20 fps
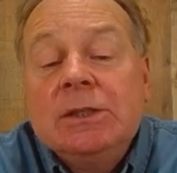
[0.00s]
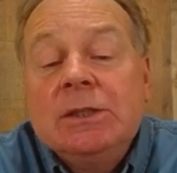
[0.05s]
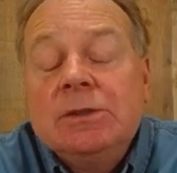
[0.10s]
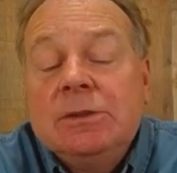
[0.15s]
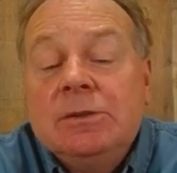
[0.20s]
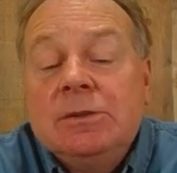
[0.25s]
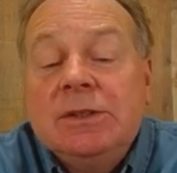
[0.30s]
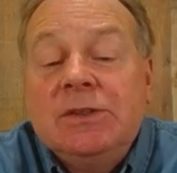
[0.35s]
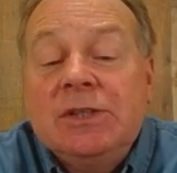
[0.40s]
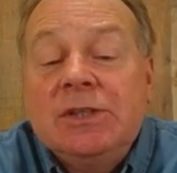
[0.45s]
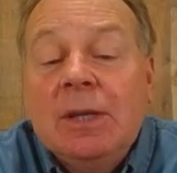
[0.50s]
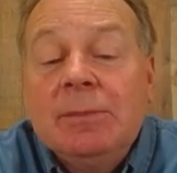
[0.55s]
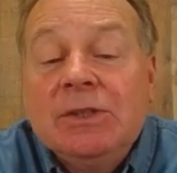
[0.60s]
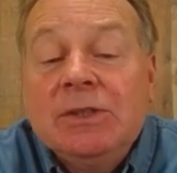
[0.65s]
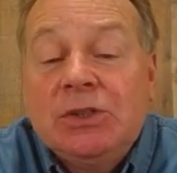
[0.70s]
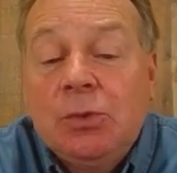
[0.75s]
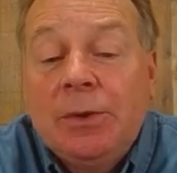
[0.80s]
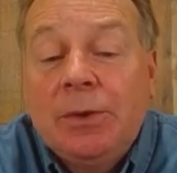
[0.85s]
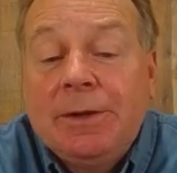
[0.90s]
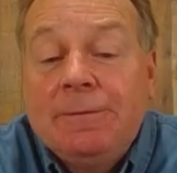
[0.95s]
December
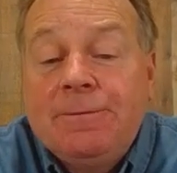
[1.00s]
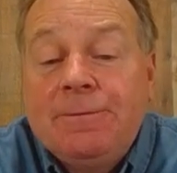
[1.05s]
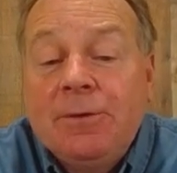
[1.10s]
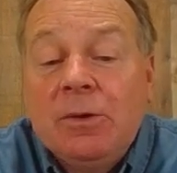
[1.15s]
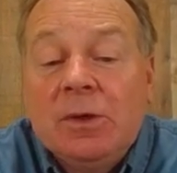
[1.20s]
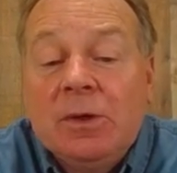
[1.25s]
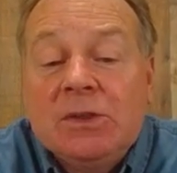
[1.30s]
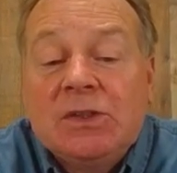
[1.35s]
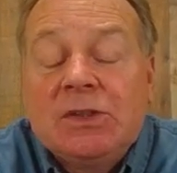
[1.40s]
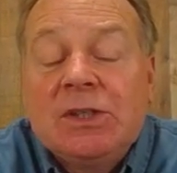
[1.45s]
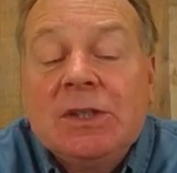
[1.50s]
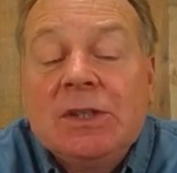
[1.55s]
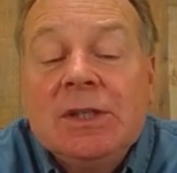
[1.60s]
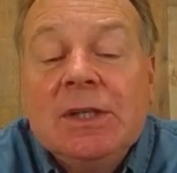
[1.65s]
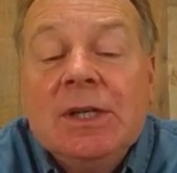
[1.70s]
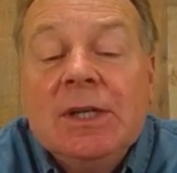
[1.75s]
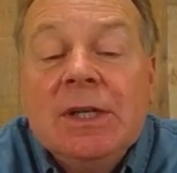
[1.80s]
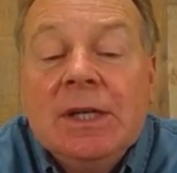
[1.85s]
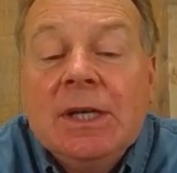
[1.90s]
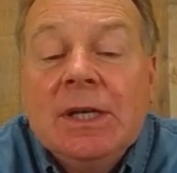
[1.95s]
21st.
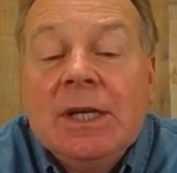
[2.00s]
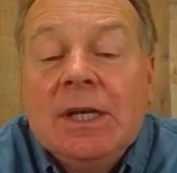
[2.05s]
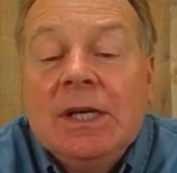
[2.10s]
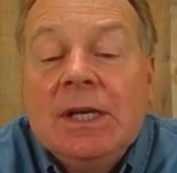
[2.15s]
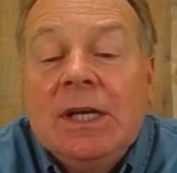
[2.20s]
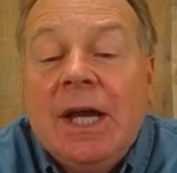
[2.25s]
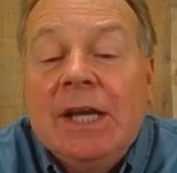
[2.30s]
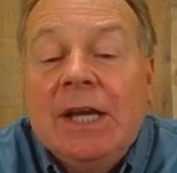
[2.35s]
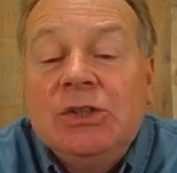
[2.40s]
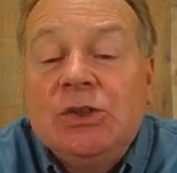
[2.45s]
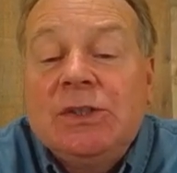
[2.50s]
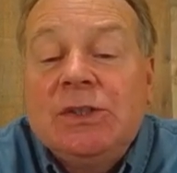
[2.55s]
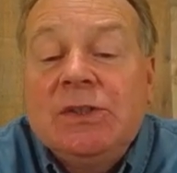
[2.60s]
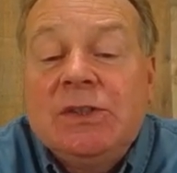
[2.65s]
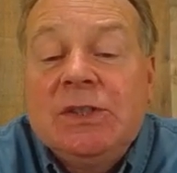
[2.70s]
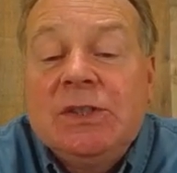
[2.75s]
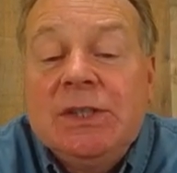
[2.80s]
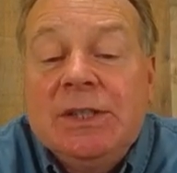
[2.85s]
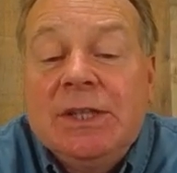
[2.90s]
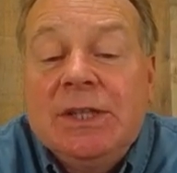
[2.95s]
As you can
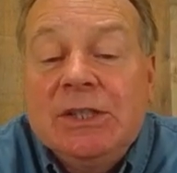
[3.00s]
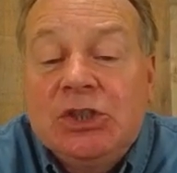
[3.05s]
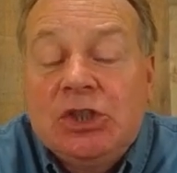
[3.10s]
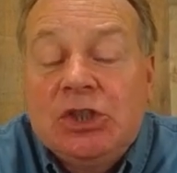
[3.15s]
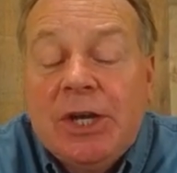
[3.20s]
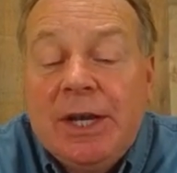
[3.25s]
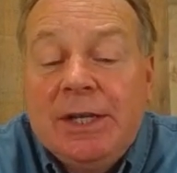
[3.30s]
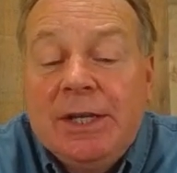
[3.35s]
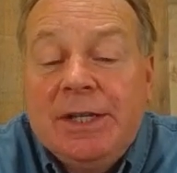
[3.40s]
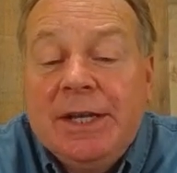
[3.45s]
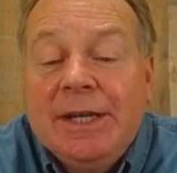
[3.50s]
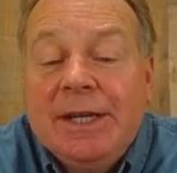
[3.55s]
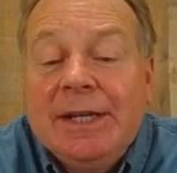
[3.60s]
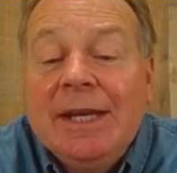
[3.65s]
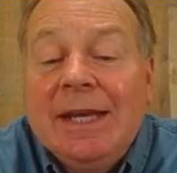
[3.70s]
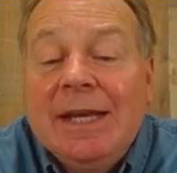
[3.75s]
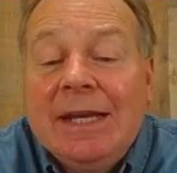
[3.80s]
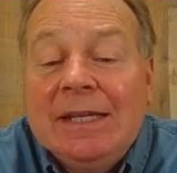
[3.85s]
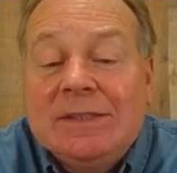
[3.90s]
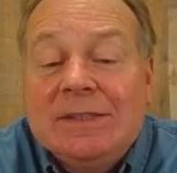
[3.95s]
see, the shading
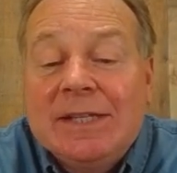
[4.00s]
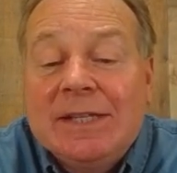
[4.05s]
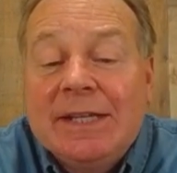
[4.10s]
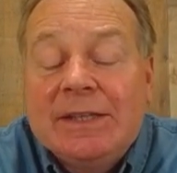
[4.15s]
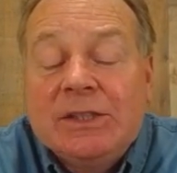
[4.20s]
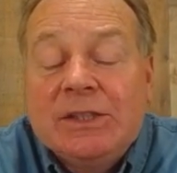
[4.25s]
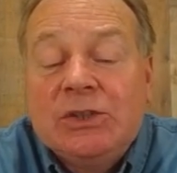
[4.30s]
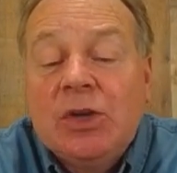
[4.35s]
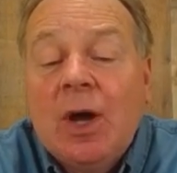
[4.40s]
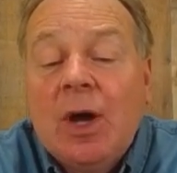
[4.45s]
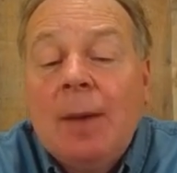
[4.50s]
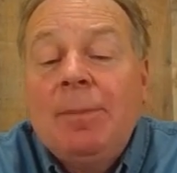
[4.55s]
is at the top